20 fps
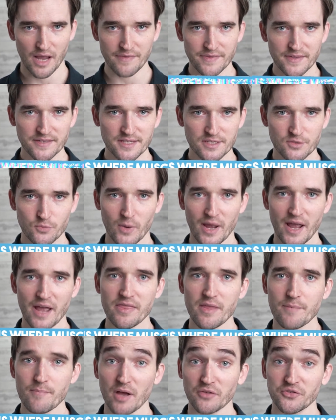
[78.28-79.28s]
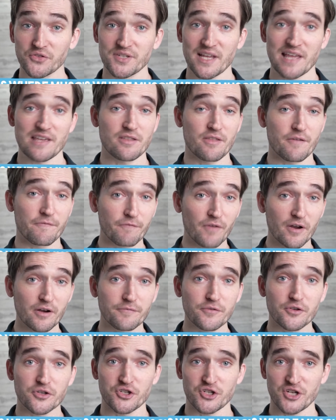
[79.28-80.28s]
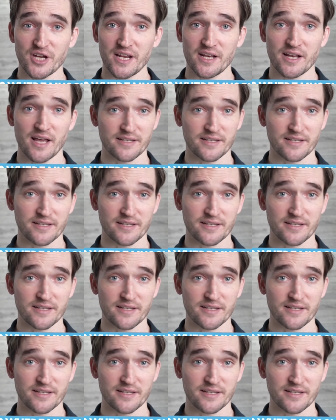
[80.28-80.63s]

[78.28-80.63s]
And this is where the muscles at the front of your shin